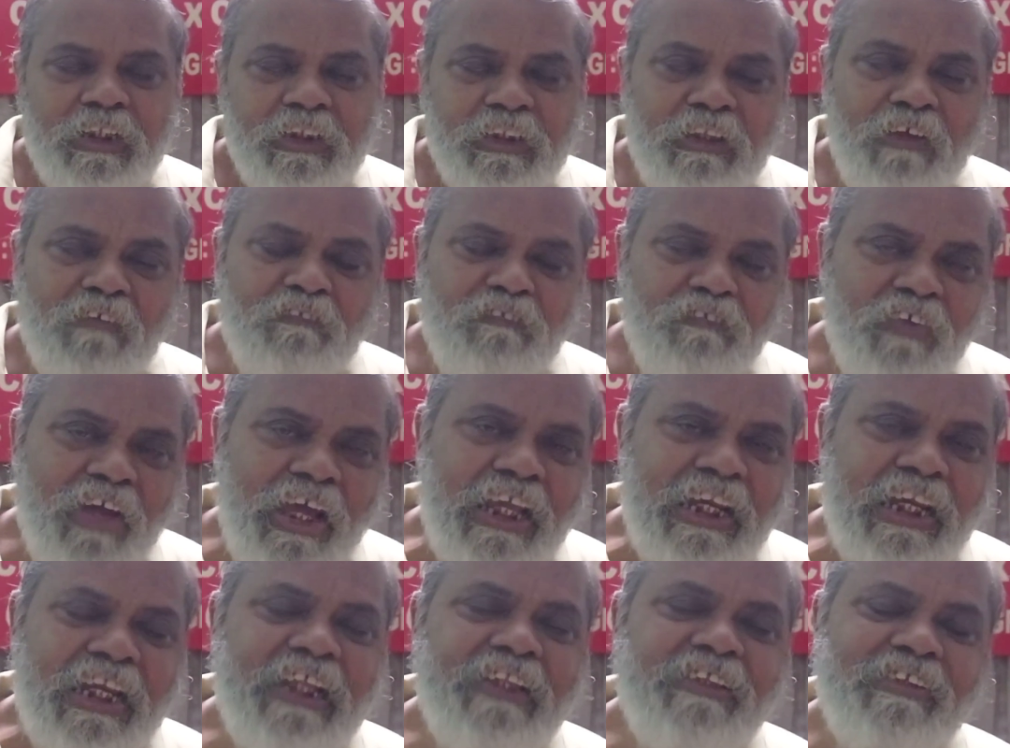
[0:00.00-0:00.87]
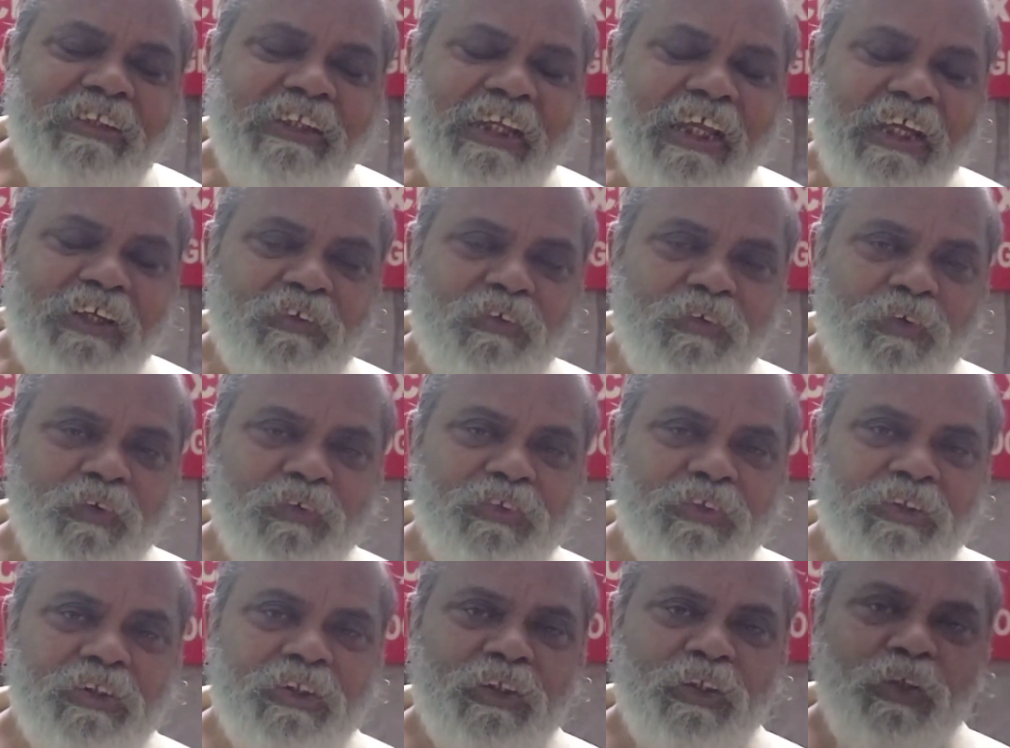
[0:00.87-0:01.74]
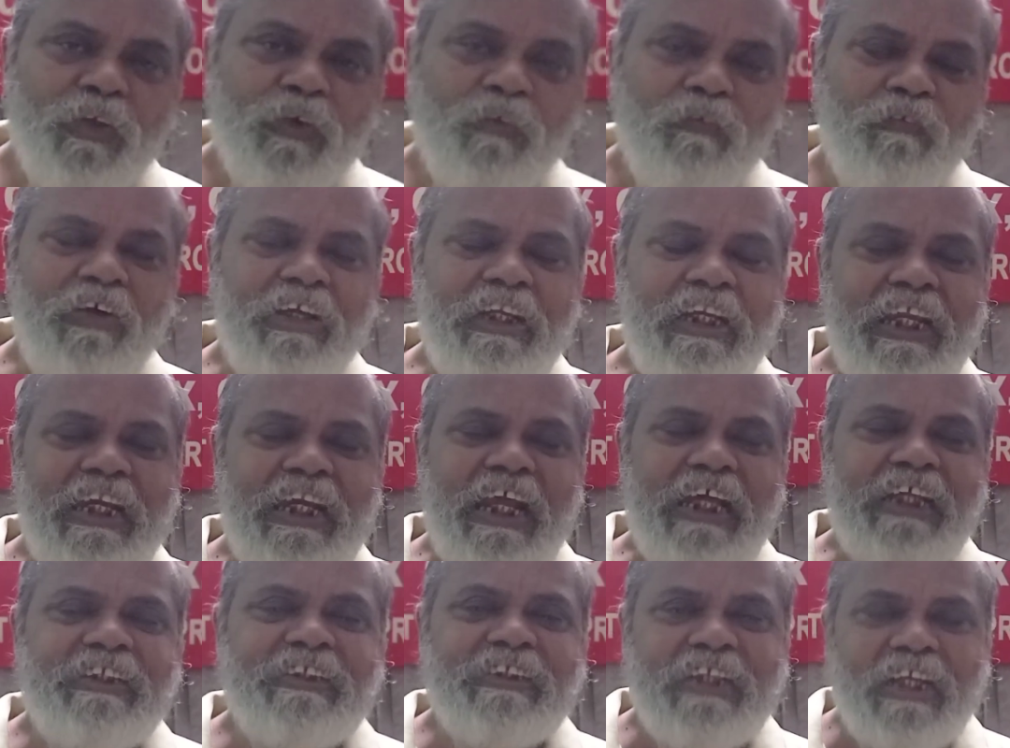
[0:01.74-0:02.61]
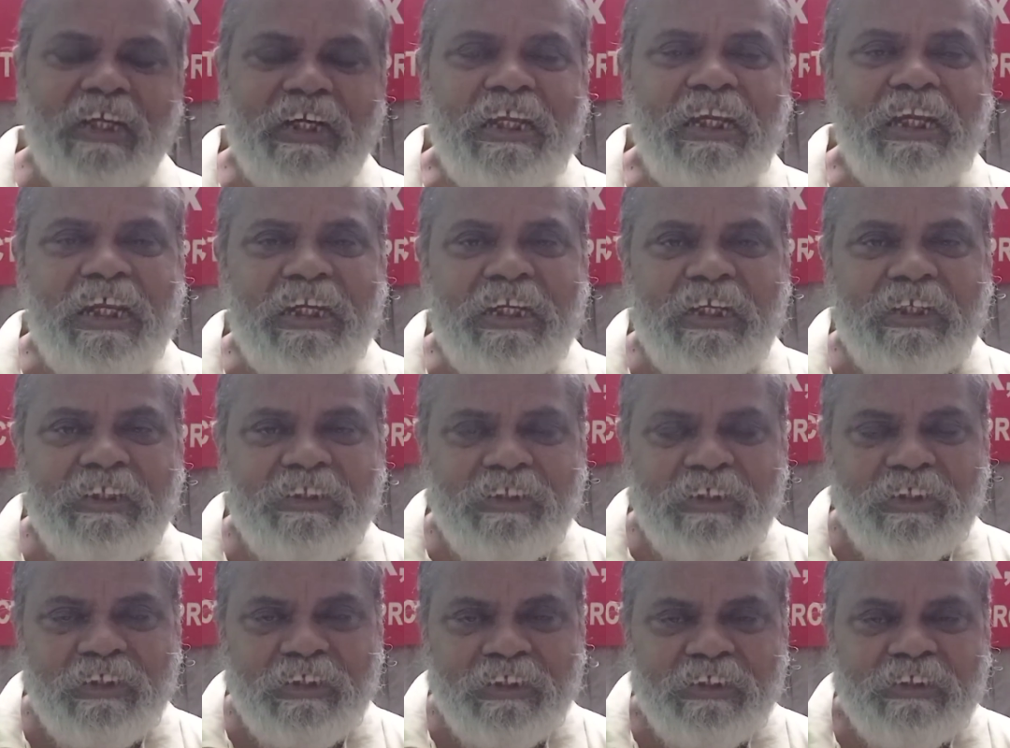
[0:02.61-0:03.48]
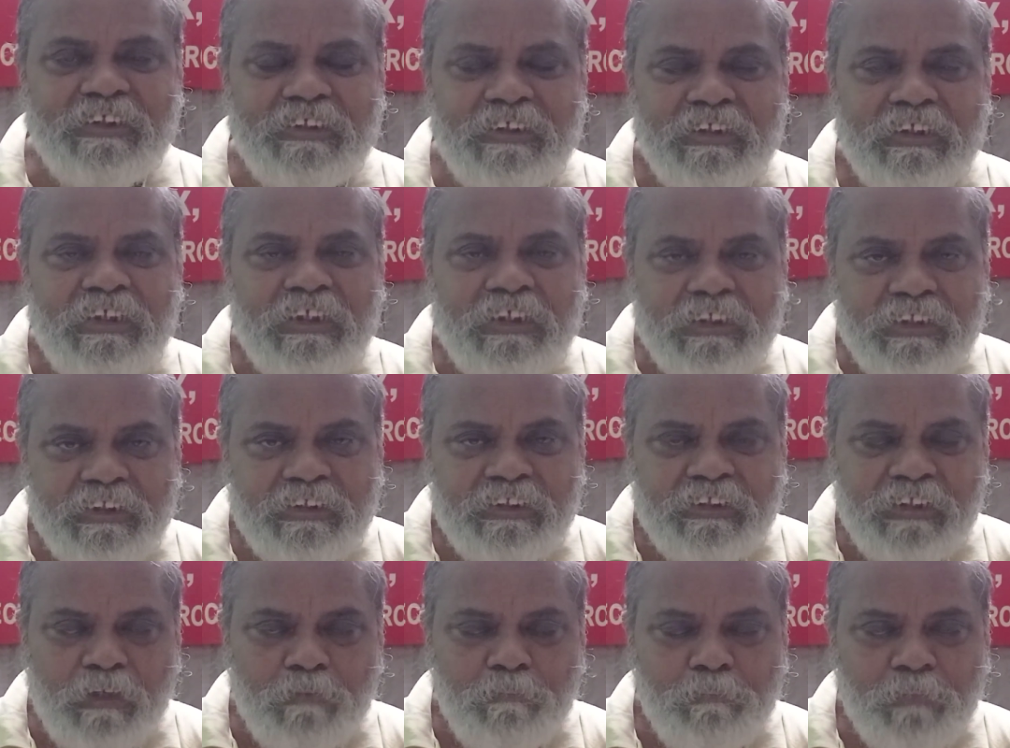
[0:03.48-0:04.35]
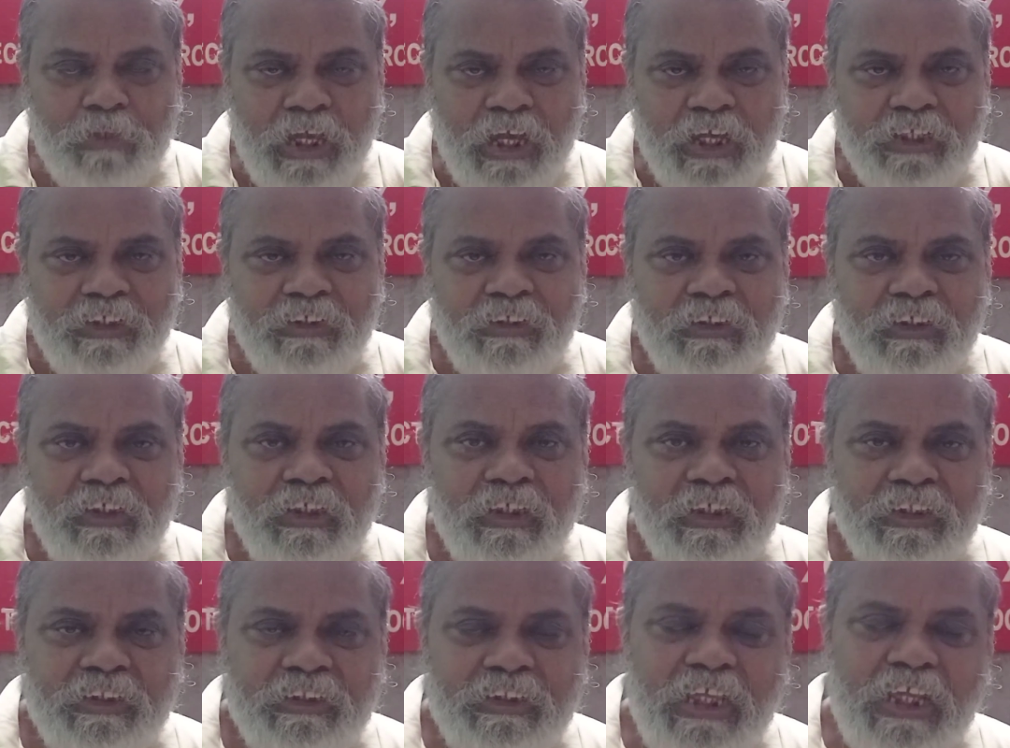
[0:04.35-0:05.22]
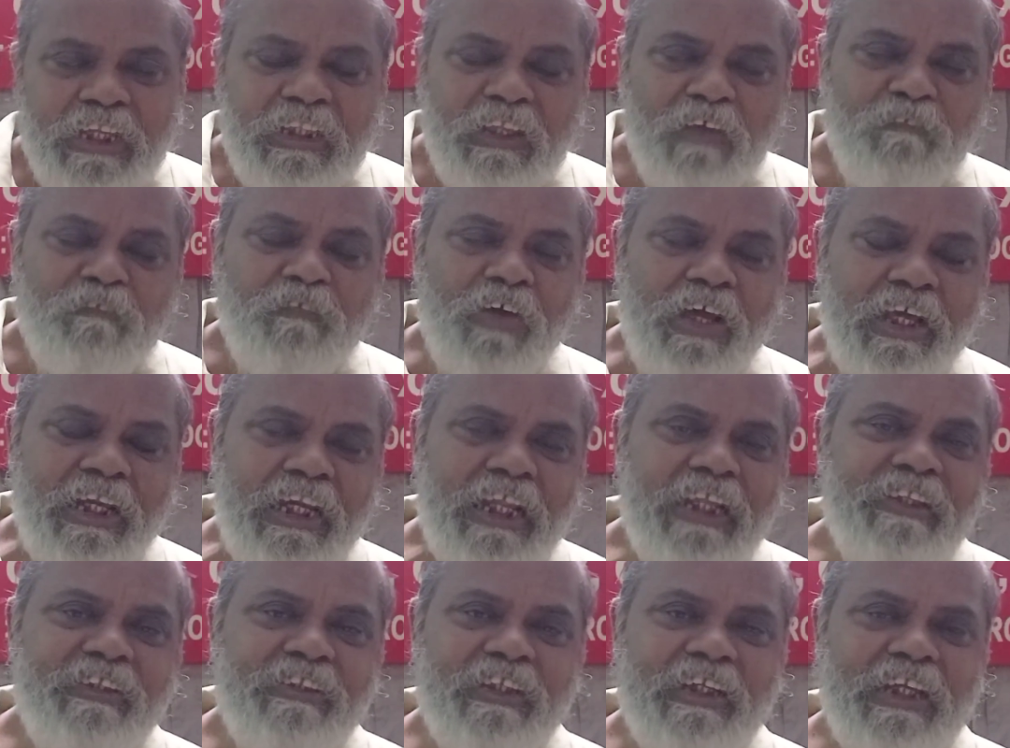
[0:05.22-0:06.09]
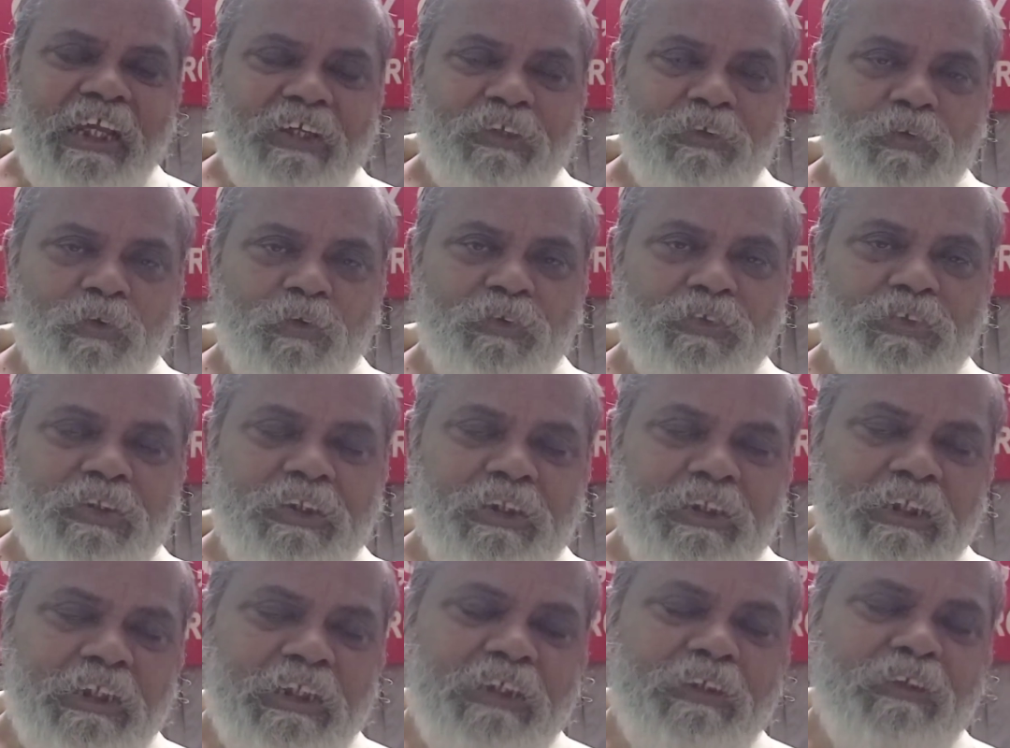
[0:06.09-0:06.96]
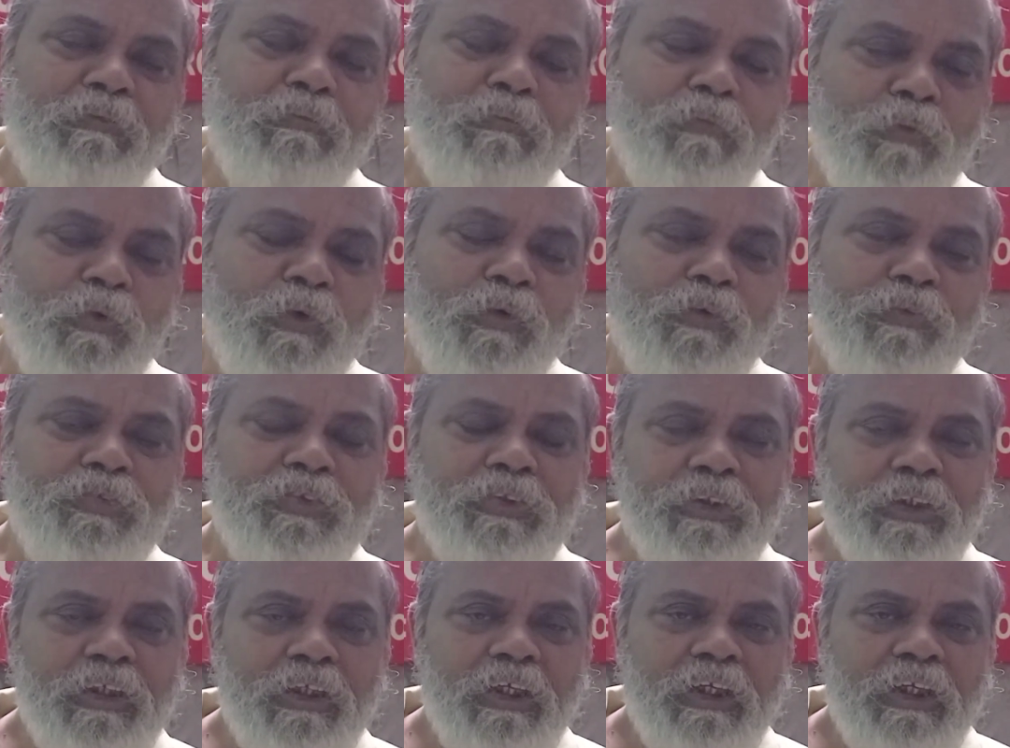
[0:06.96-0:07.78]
The valence electrons, when an external energy is supplied, then the valence electrons, it moves